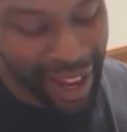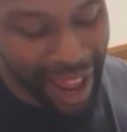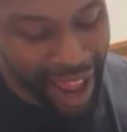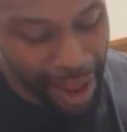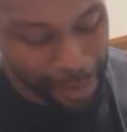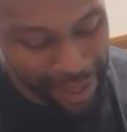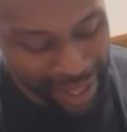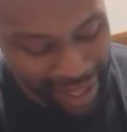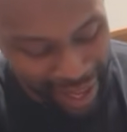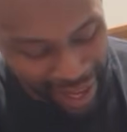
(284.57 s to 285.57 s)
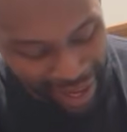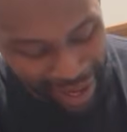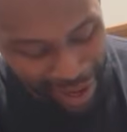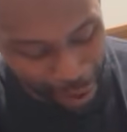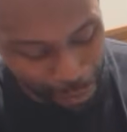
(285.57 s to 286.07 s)
happy and
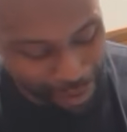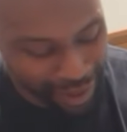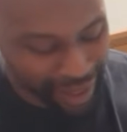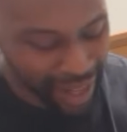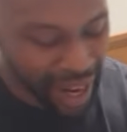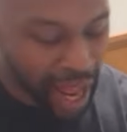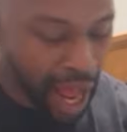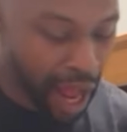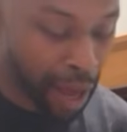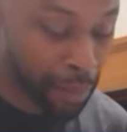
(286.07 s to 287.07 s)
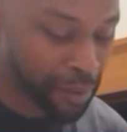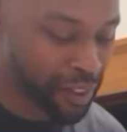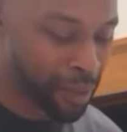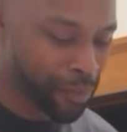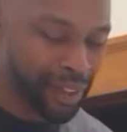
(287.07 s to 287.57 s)
healthy.
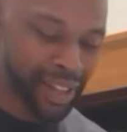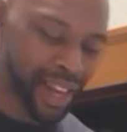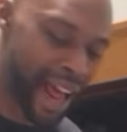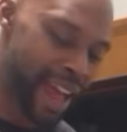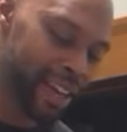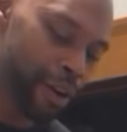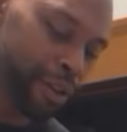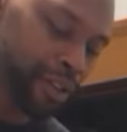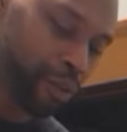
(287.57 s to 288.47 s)
Something that I noticed